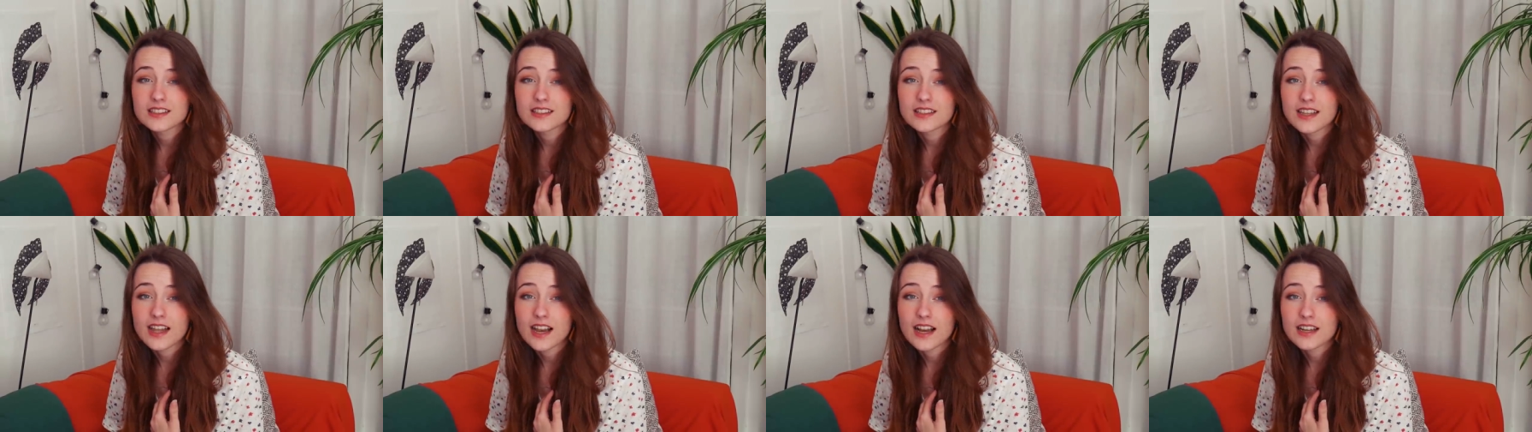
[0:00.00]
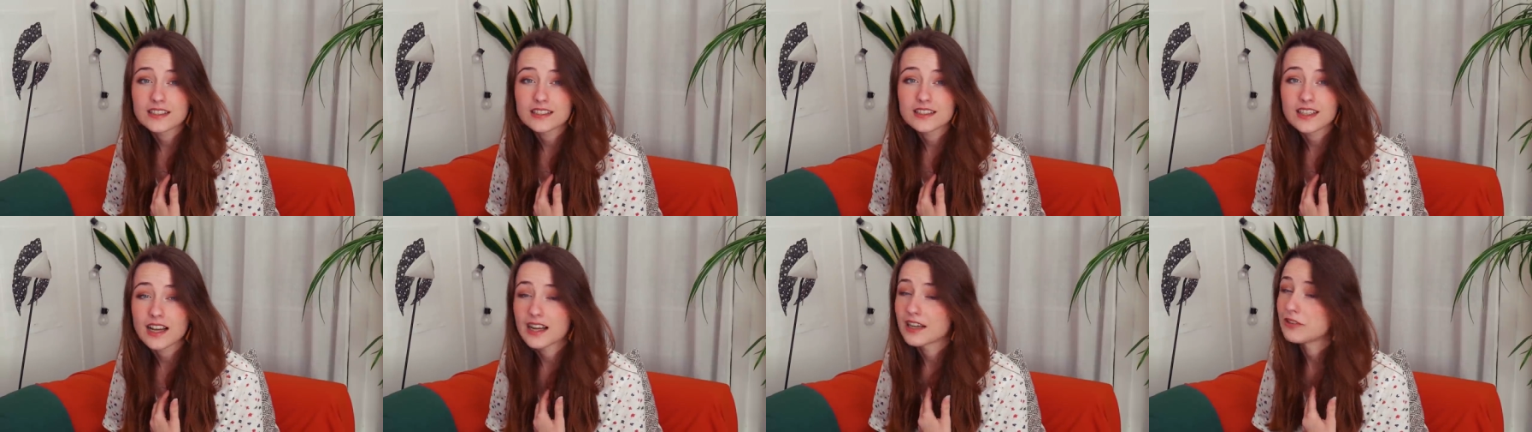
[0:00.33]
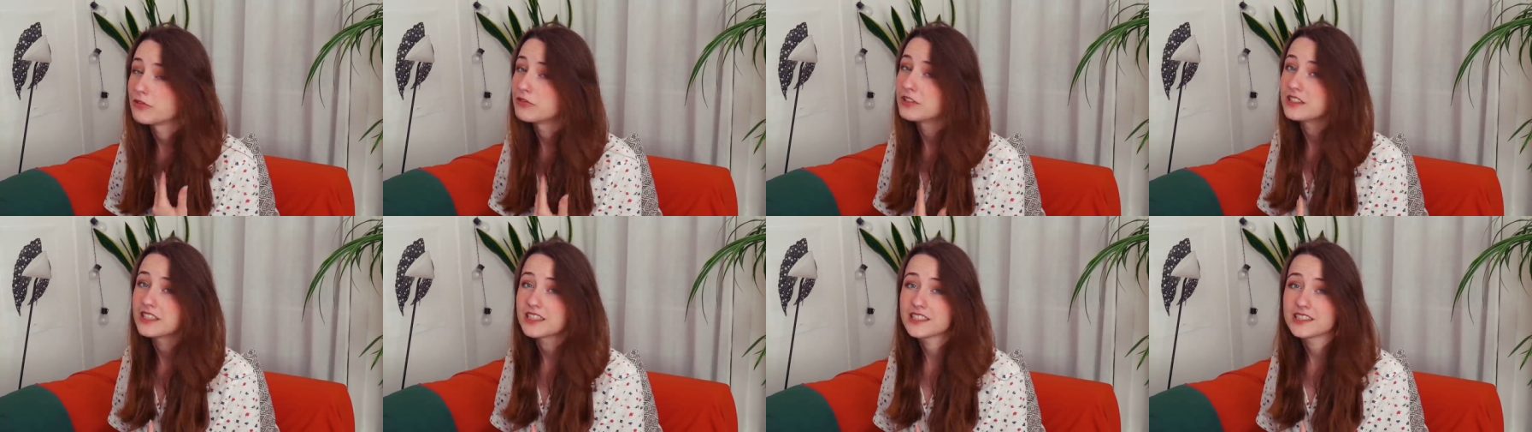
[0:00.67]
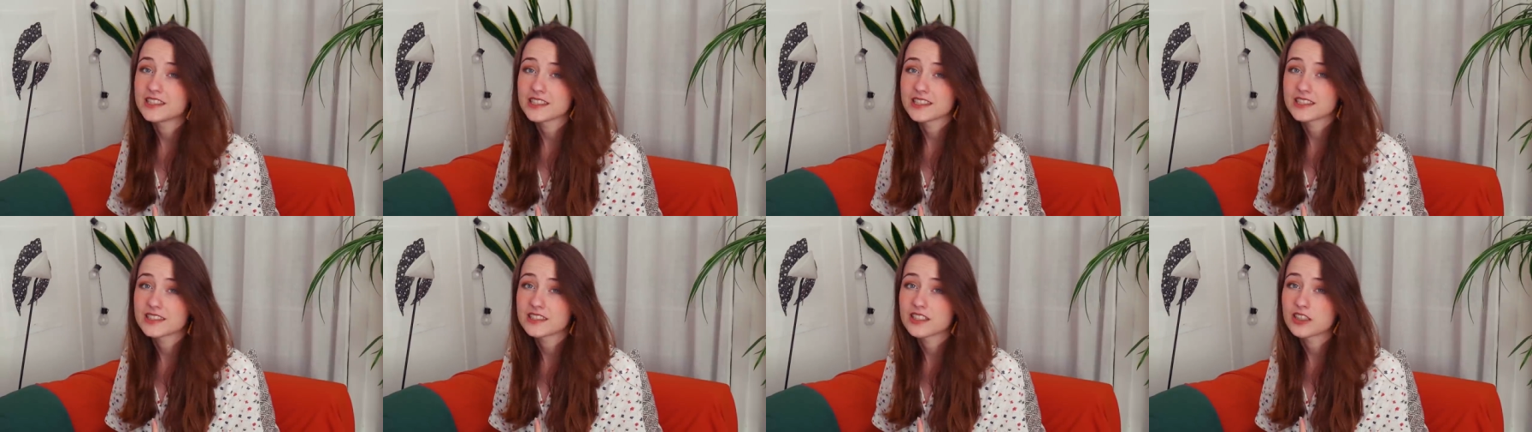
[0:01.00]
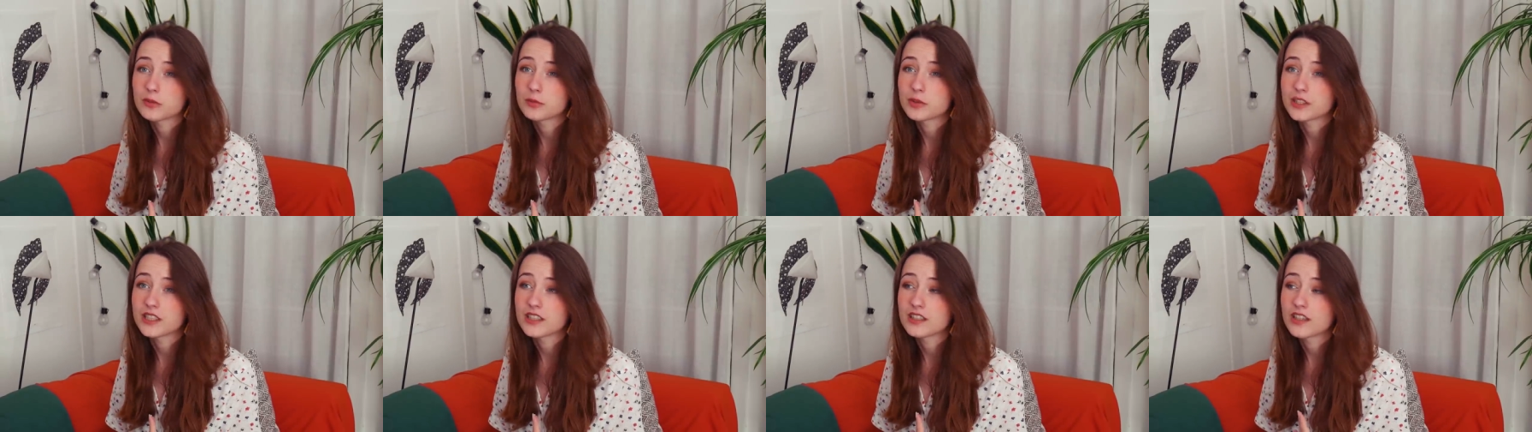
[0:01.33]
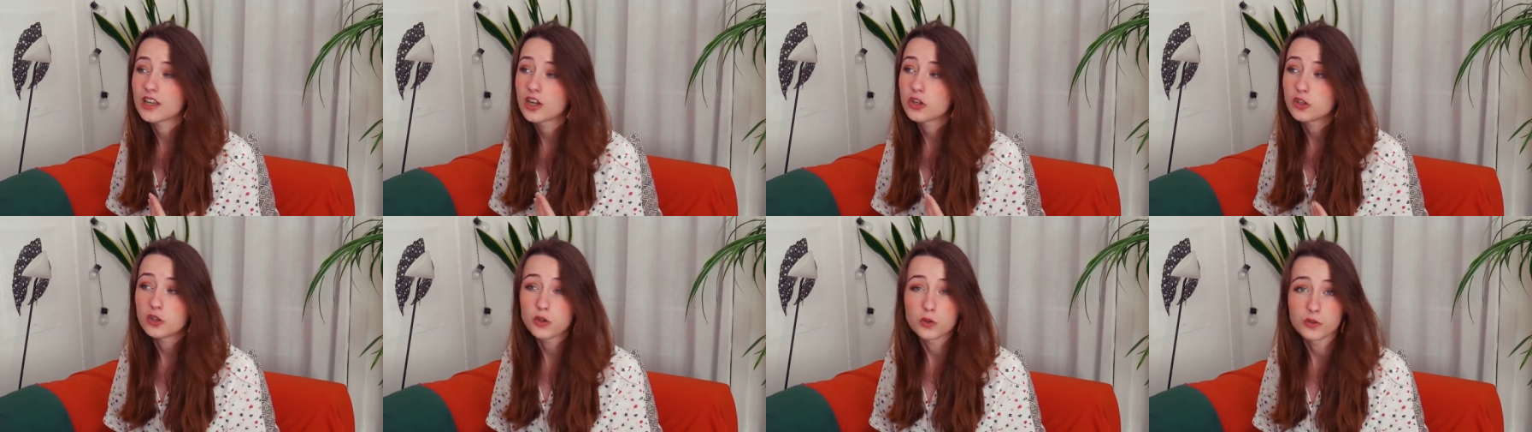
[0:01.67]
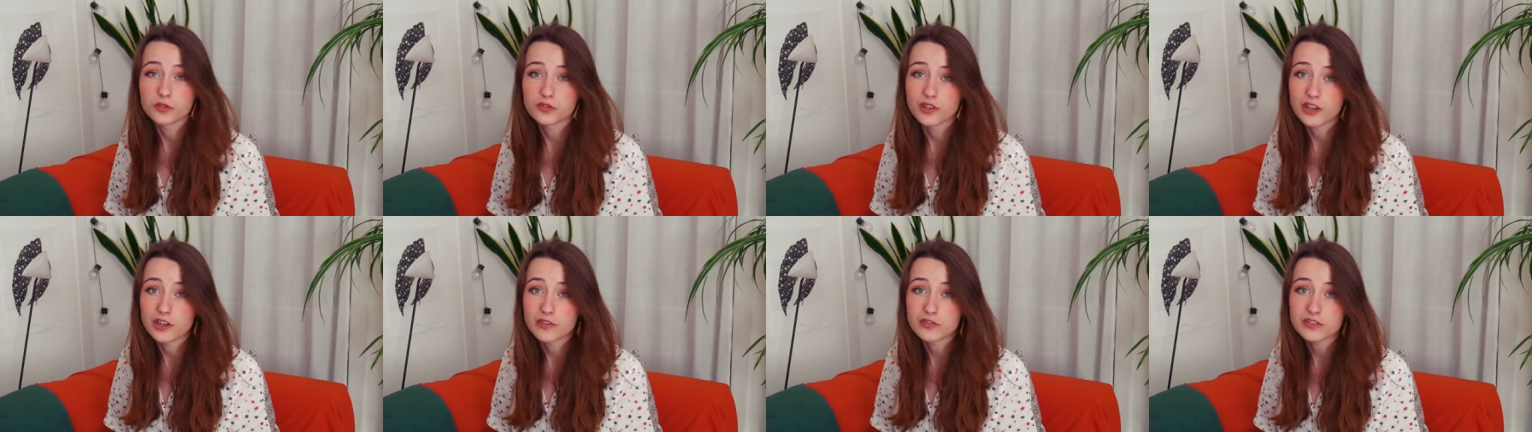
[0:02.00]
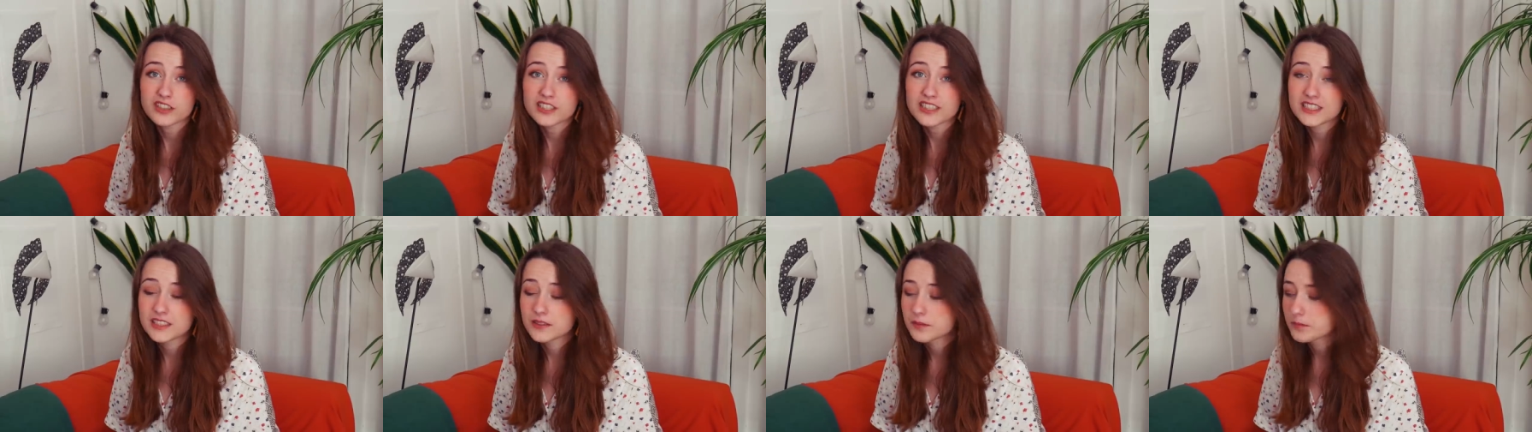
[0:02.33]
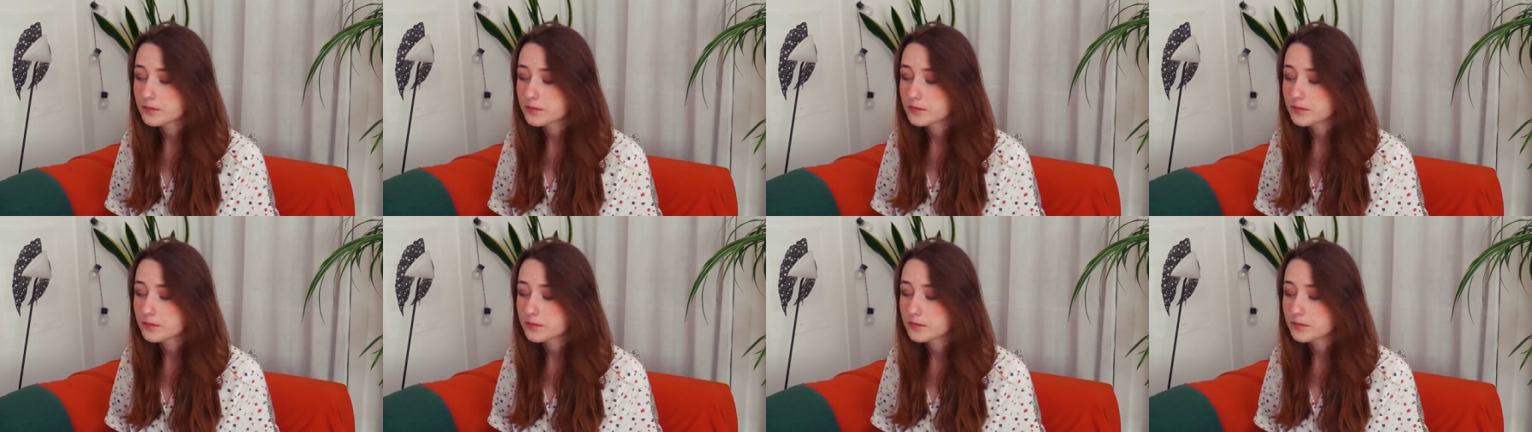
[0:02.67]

that I really think it's gonna be a new favorite.